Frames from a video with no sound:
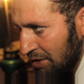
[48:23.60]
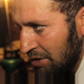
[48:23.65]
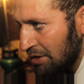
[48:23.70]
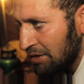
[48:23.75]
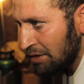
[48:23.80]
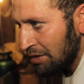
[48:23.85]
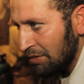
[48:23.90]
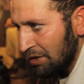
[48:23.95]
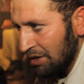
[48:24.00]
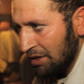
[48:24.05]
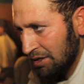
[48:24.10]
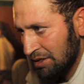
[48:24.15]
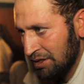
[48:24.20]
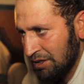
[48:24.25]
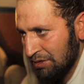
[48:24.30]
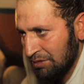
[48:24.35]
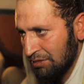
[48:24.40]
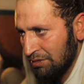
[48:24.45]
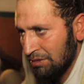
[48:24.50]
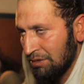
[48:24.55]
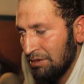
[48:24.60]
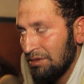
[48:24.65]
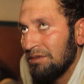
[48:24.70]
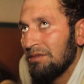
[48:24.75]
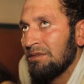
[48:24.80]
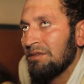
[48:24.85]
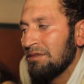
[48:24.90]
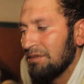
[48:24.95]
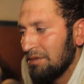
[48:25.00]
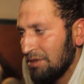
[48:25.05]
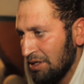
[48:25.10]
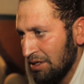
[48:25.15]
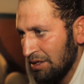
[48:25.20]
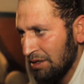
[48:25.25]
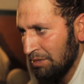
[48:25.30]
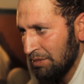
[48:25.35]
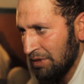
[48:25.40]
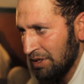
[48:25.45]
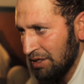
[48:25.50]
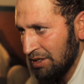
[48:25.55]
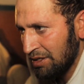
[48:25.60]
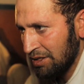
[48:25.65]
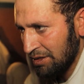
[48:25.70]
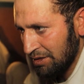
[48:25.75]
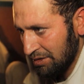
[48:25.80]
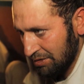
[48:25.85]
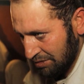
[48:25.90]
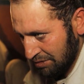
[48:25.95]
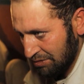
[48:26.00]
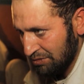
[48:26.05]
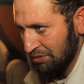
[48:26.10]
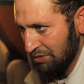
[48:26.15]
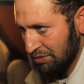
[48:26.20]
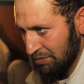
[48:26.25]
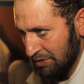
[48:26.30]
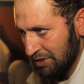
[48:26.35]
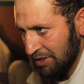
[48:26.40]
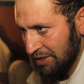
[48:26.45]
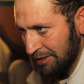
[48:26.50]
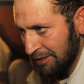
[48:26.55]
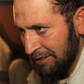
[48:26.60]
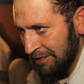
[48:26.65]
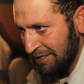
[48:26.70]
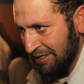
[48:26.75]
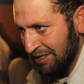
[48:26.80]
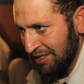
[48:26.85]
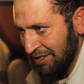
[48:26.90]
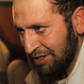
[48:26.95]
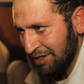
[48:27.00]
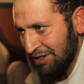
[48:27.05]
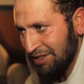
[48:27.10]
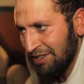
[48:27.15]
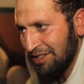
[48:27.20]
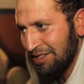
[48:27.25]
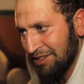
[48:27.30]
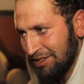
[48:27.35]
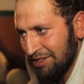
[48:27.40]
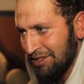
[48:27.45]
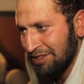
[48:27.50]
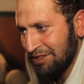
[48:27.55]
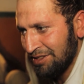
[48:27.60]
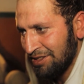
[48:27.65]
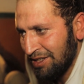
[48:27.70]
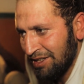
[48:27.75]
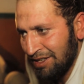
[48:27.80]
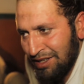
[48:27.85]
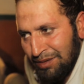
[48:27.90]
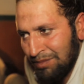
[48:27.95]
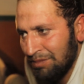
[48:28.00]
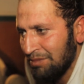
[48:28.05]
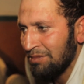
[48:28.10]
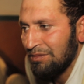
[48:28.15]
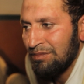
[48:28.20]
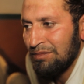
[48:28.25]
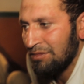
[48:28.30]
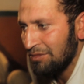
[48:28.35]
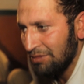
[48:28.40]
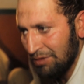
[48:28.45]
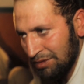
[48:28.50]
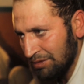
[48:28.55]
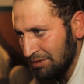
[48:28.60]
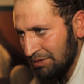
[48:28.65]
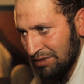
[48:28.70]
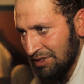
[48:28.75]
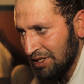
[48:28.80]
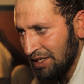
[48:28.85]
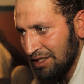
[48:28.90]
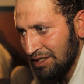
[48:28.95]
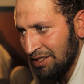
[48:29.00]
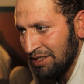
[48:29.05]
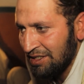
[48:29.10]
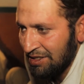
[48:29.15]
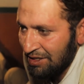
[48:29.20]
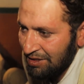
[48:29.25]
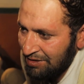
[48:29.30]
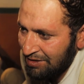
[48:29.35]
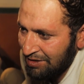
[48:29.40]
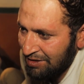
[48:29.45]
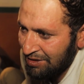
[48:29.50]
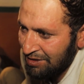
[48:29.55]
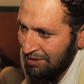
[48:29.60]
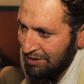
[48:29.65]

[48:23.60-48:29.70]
said about the apocalypse, because it's only in the hands of Allah, and no one can know his plans.